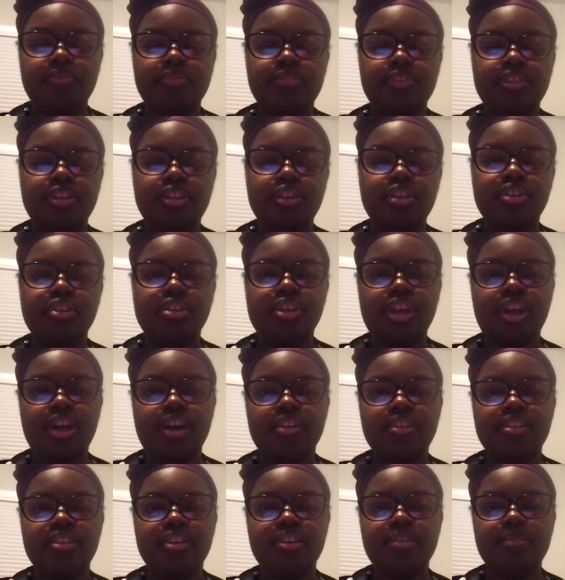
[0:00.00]
you tell
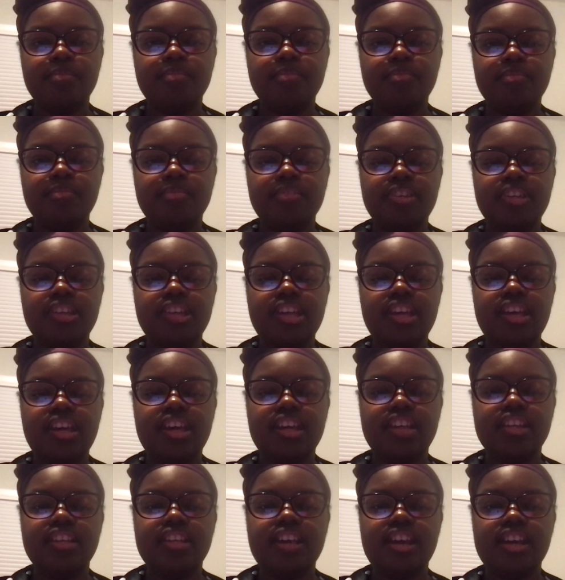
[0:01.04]
them in
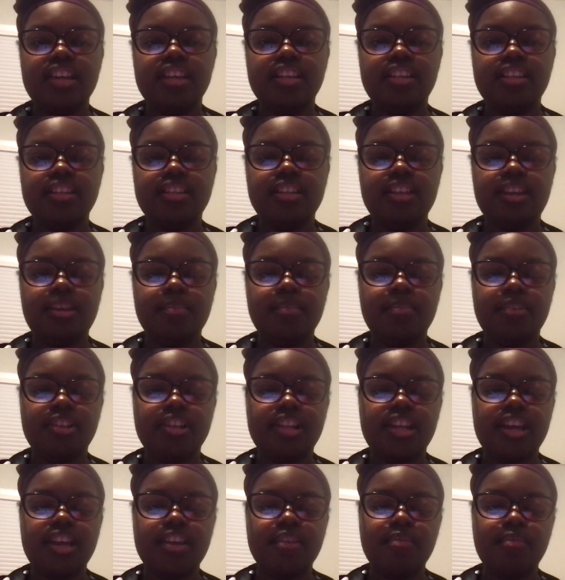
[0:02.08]
a nice and
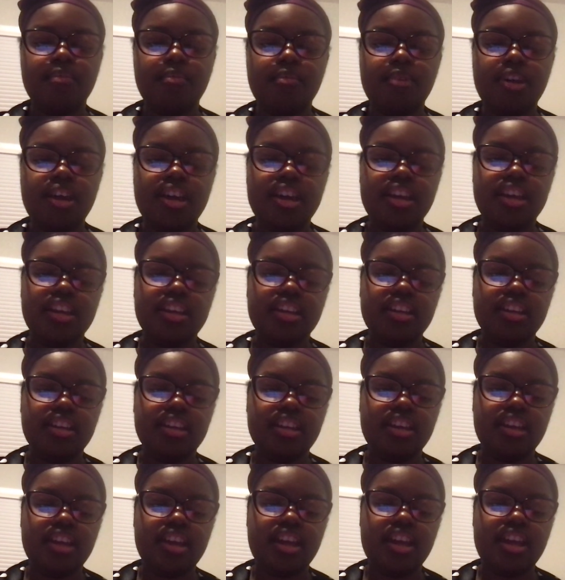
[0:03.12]
polite way,
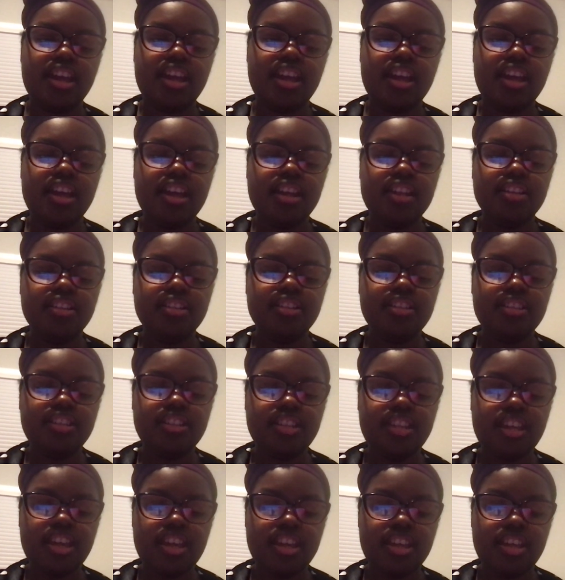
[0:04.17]

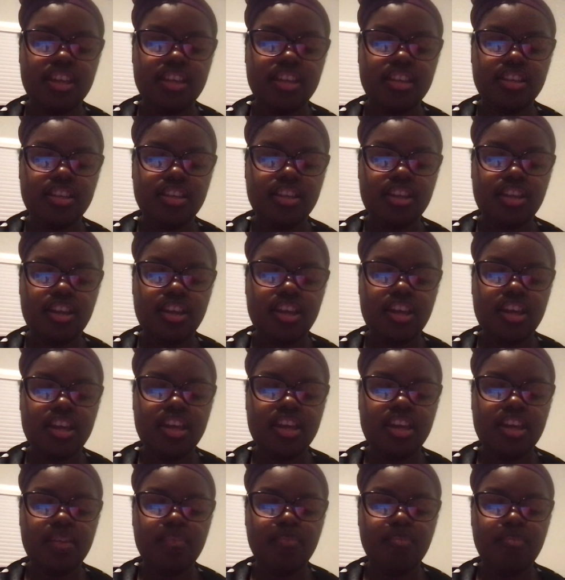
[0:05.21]
then
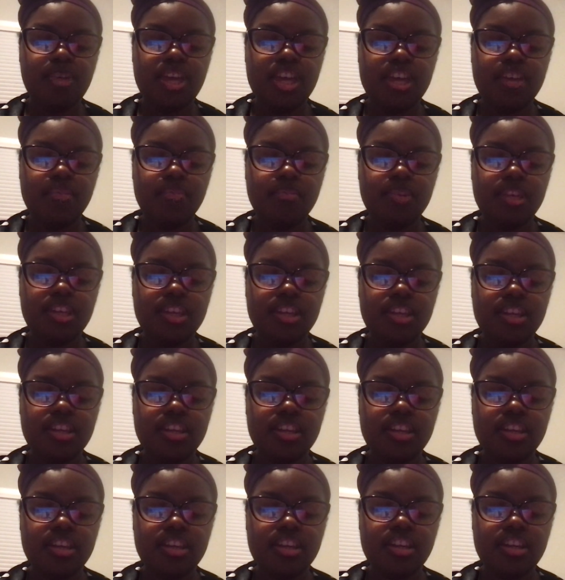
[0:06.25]

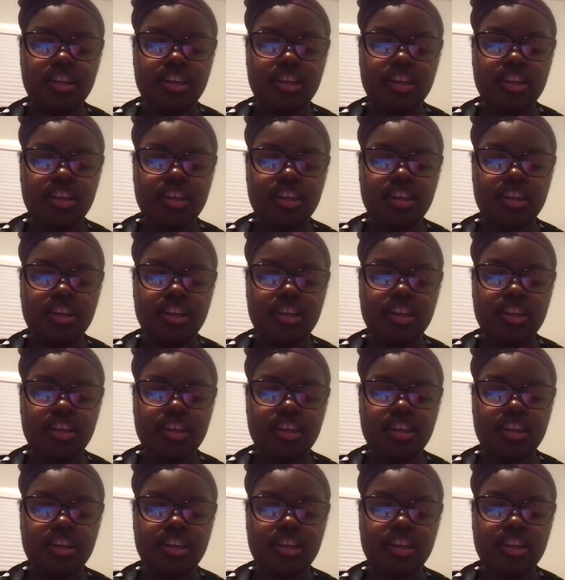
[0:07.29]
maybe